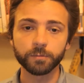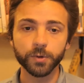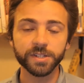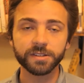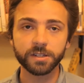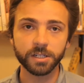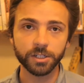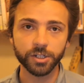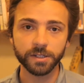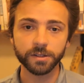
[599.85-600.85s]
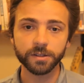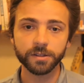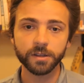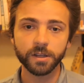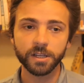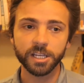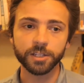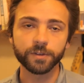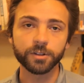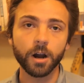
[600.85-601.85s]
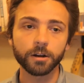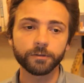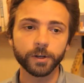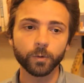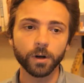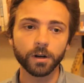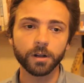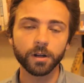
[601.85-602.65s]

Buddhist teachings, his photography work,